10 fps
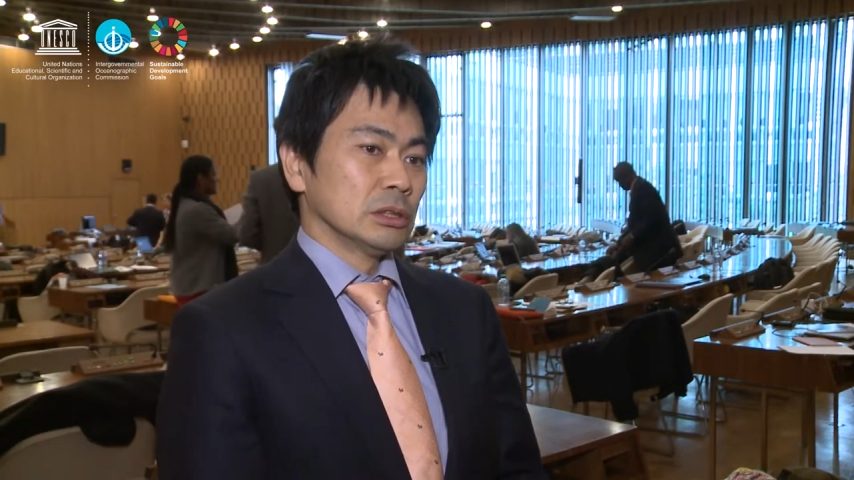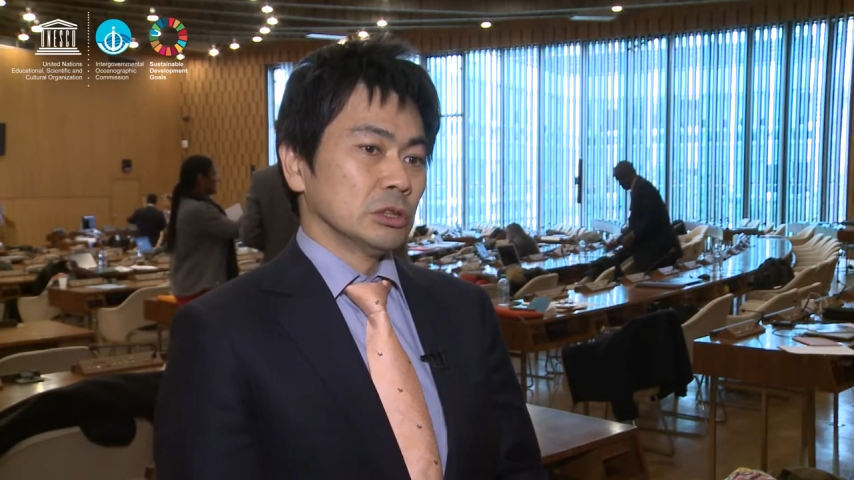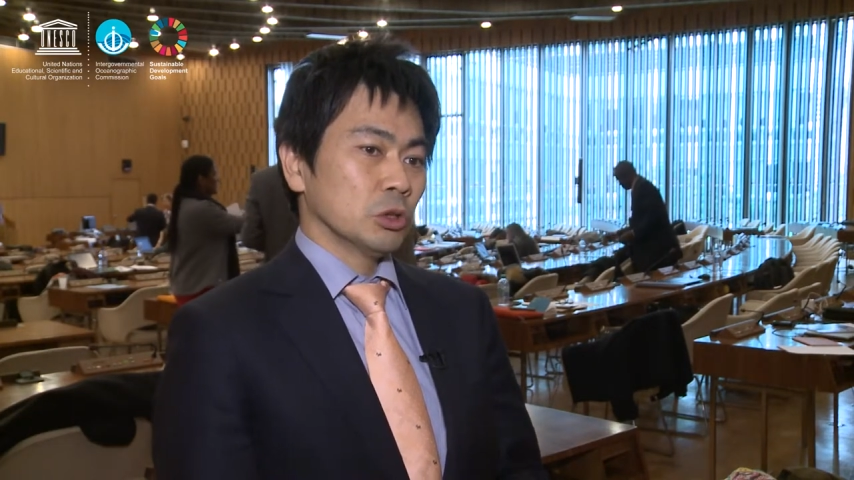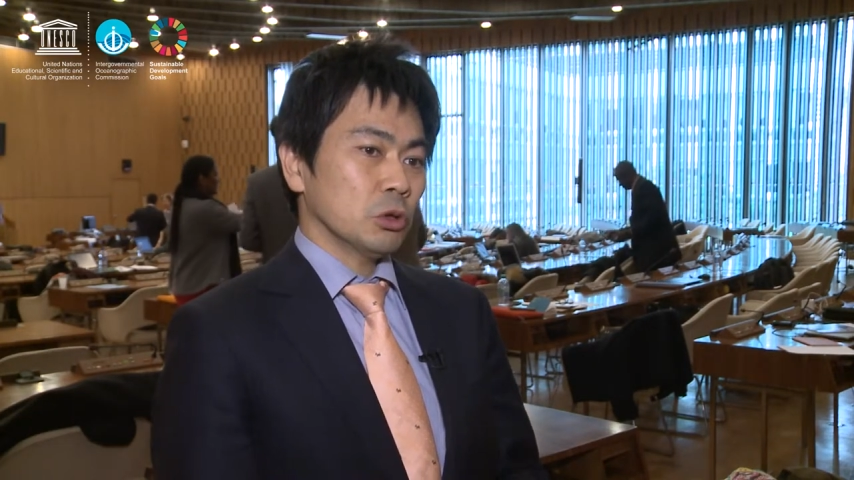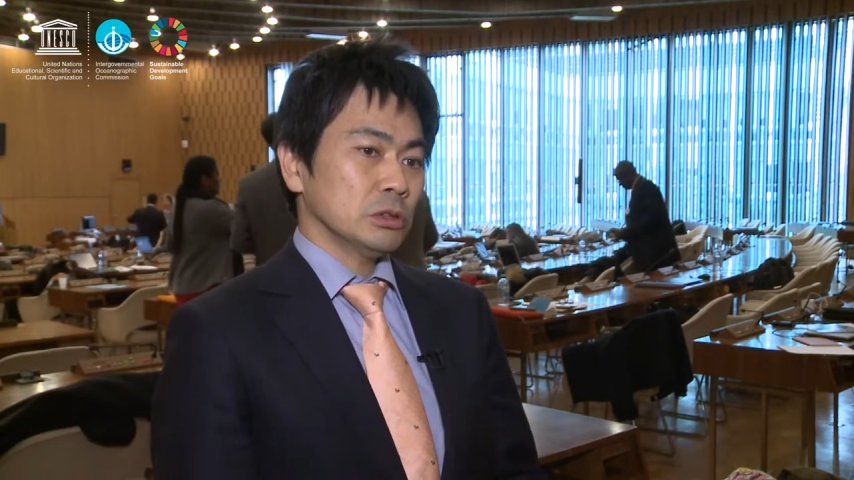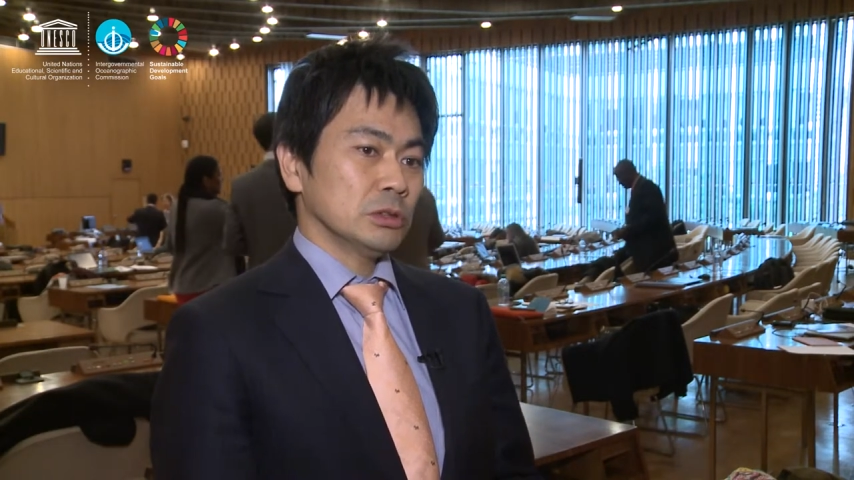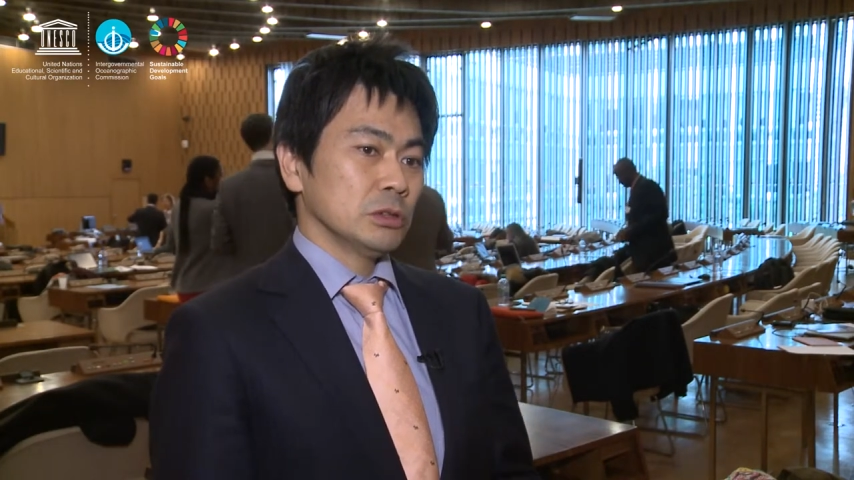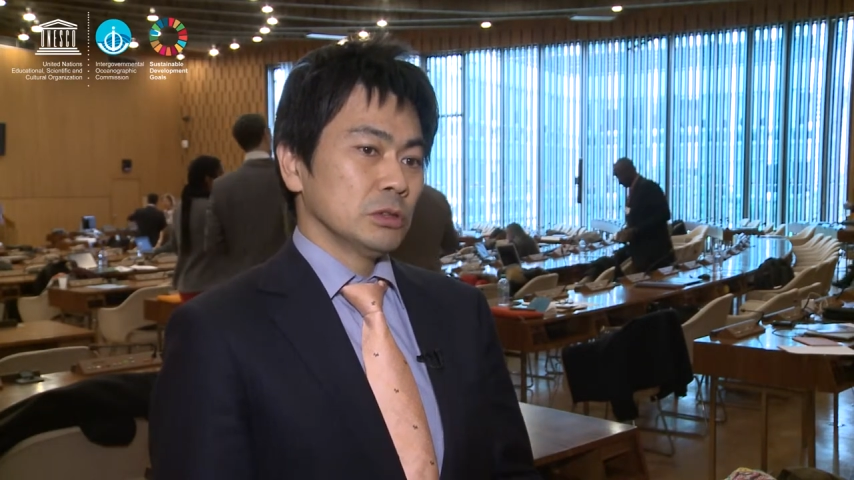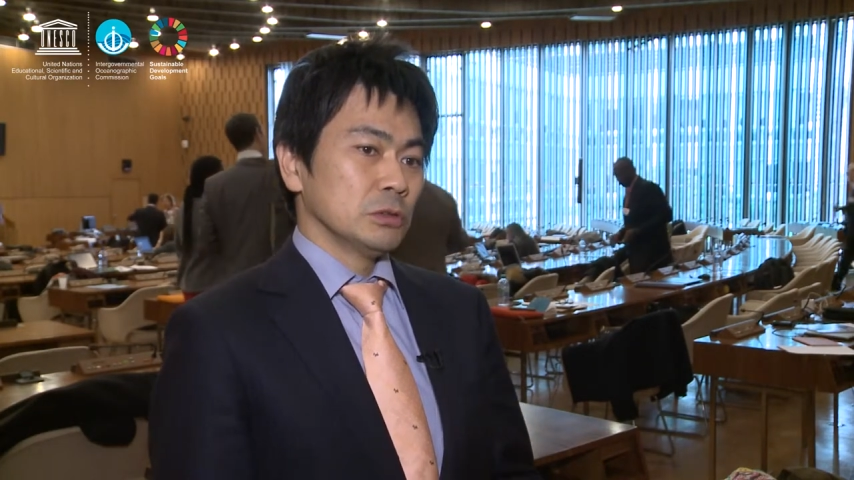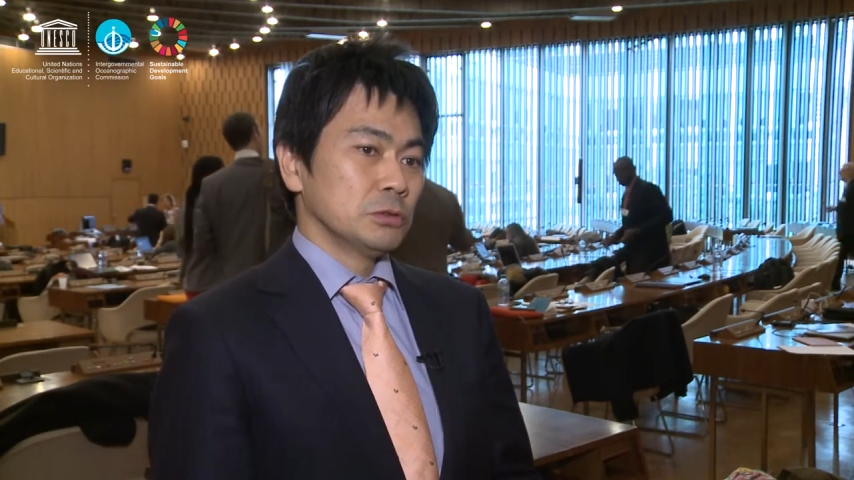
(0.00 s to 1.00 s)
those
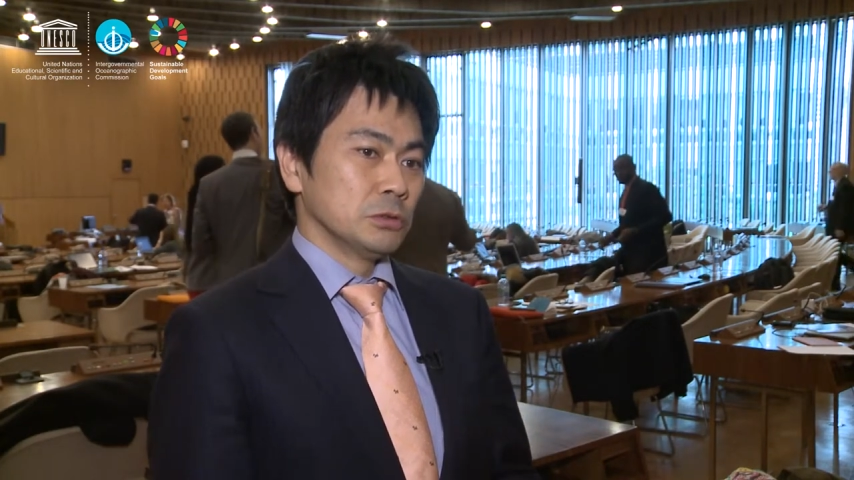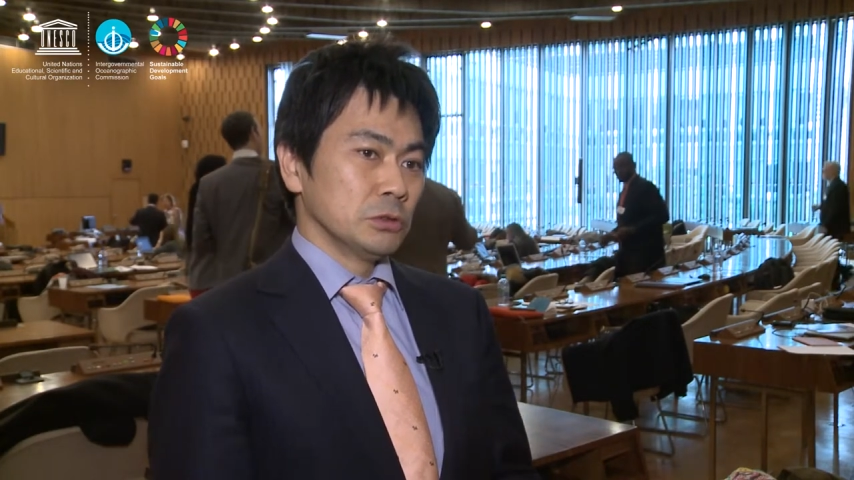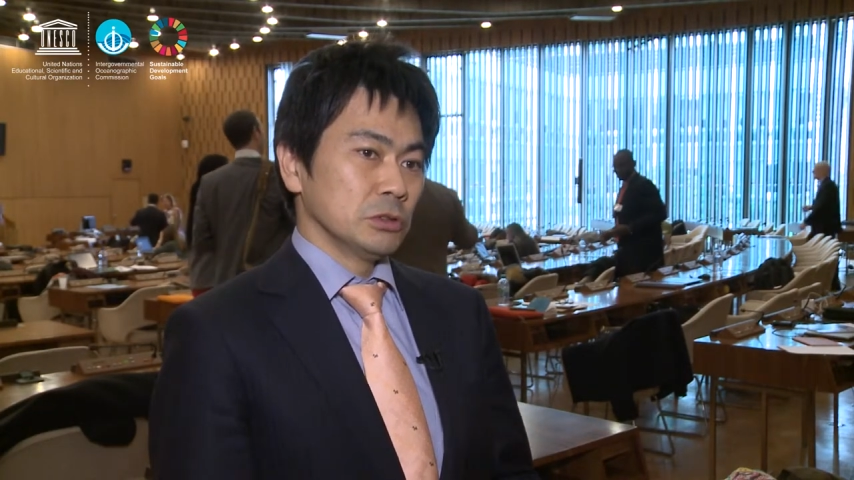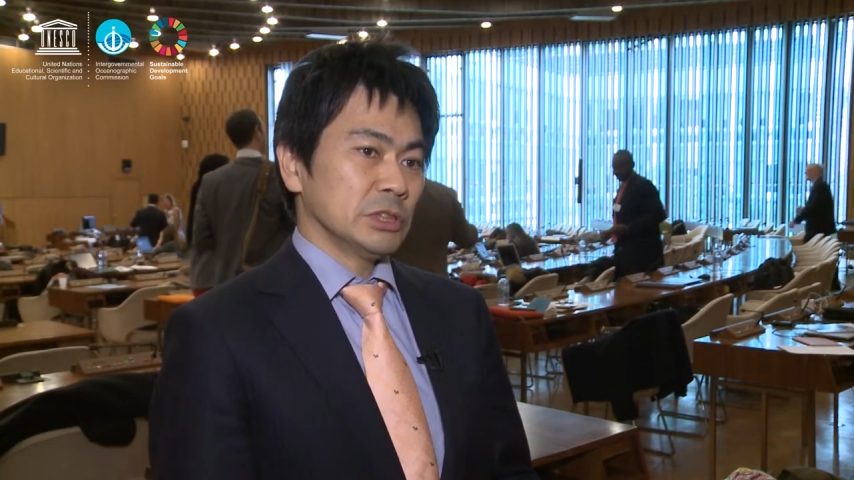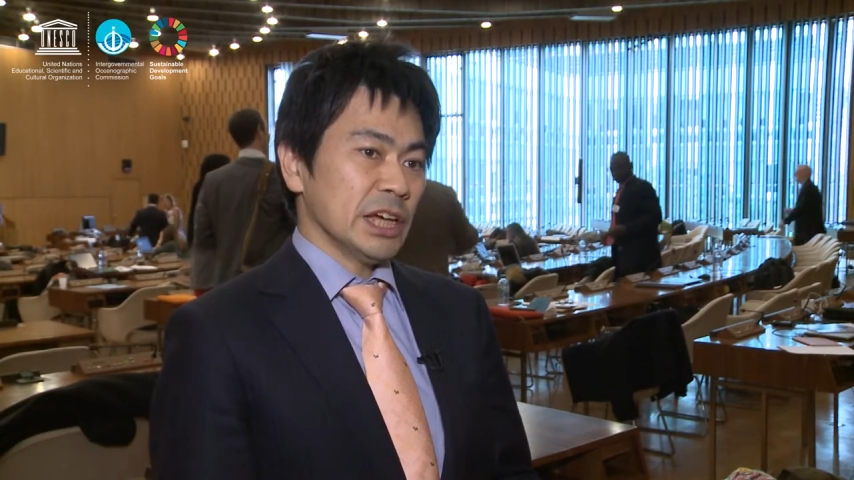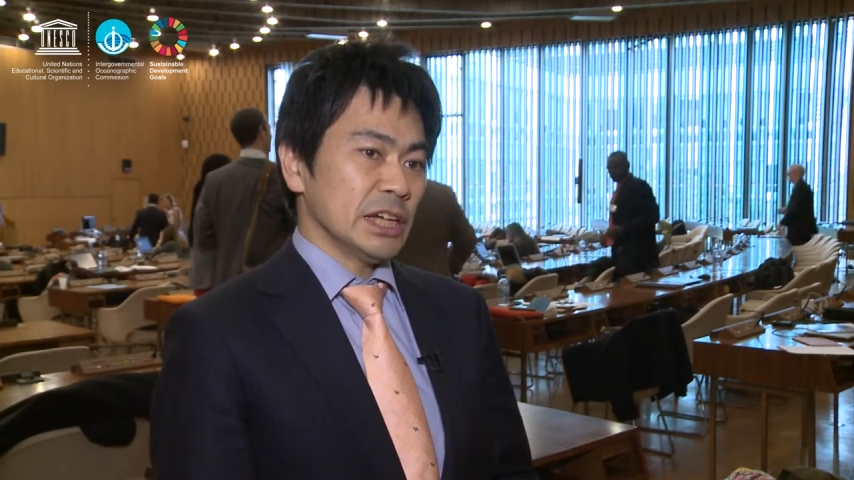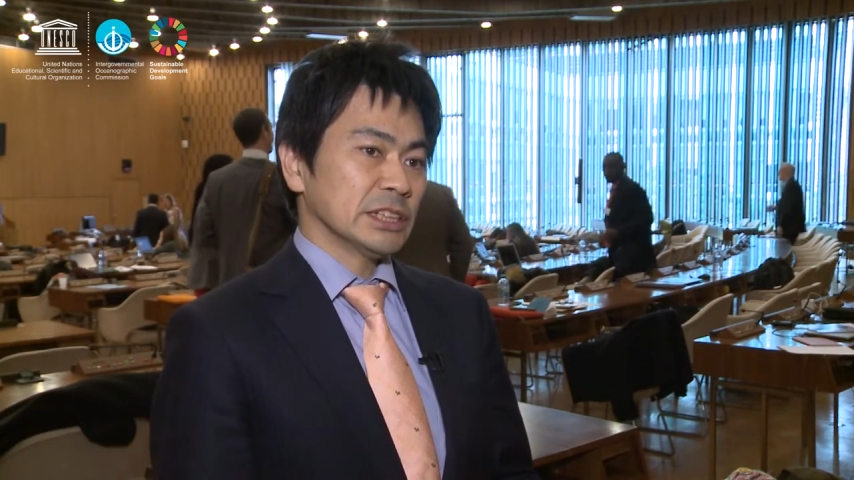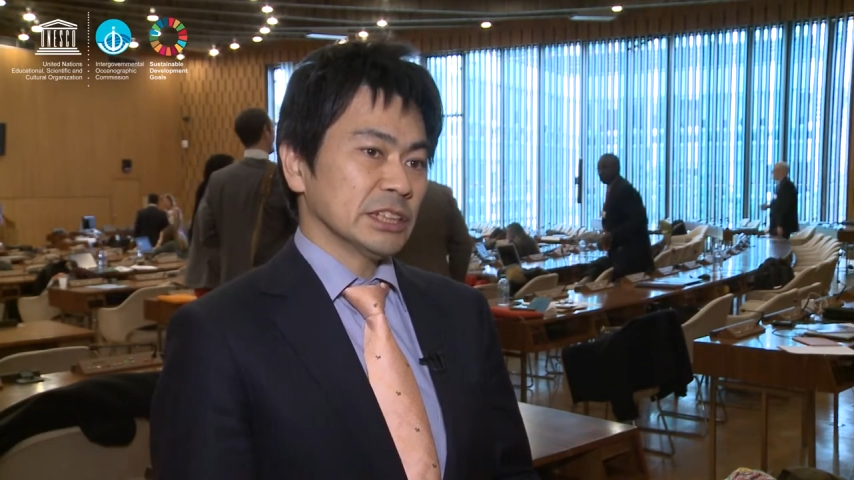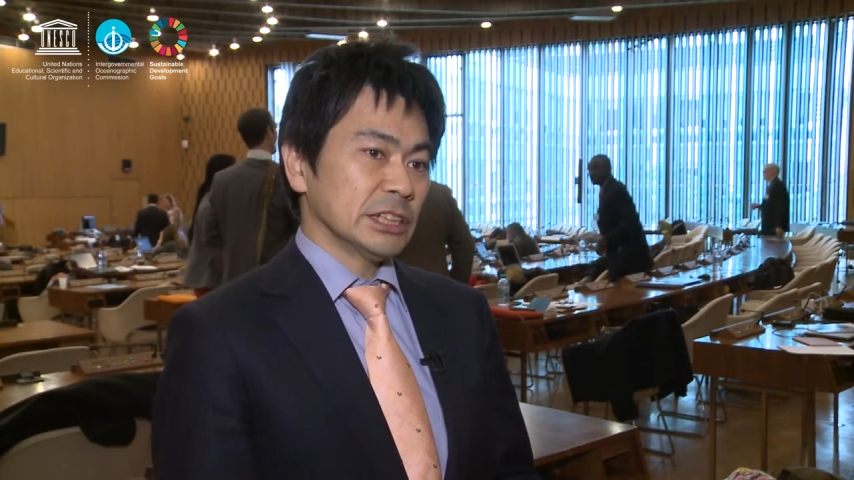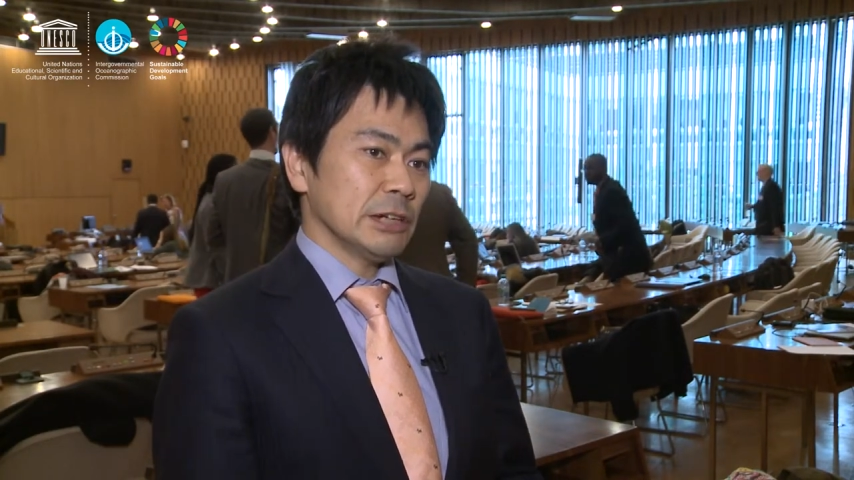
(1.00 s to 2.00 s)
who take
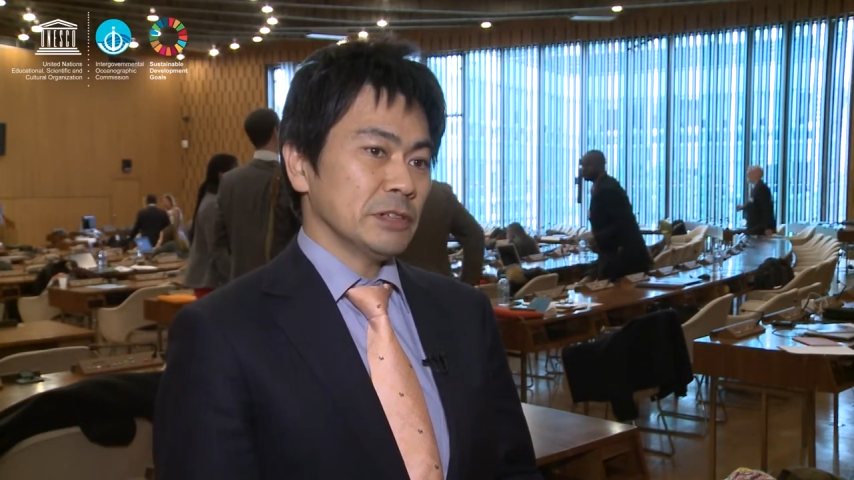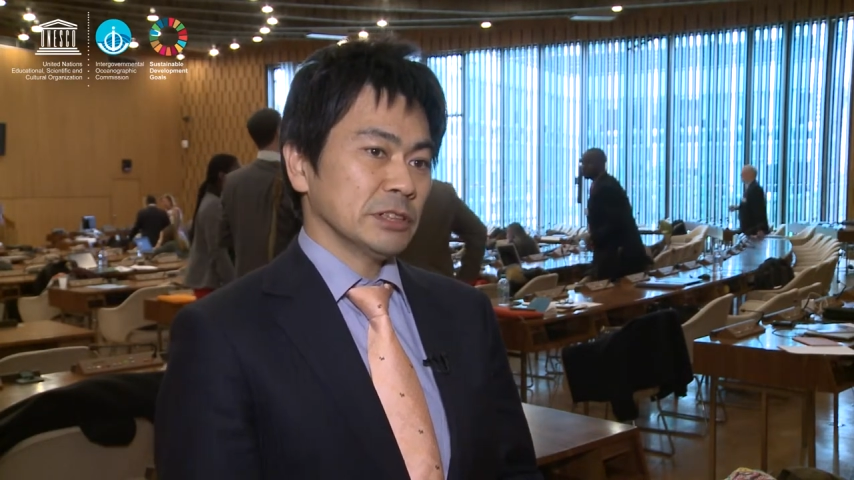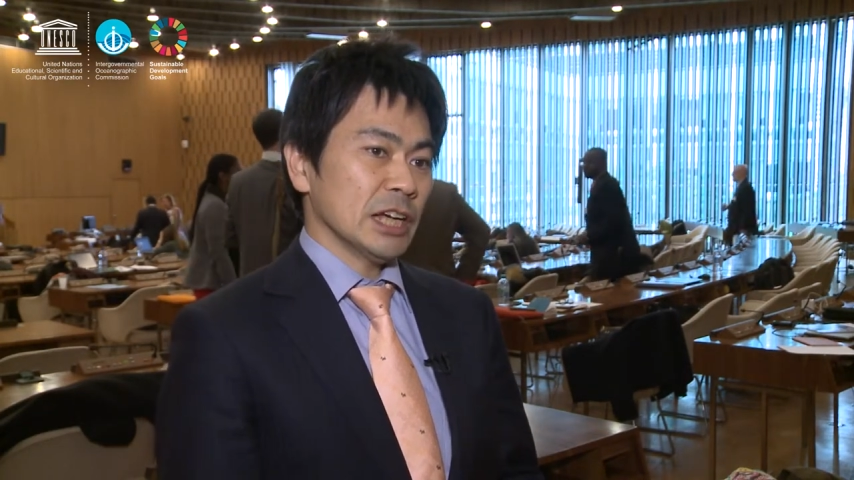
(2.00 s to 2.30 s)
the safest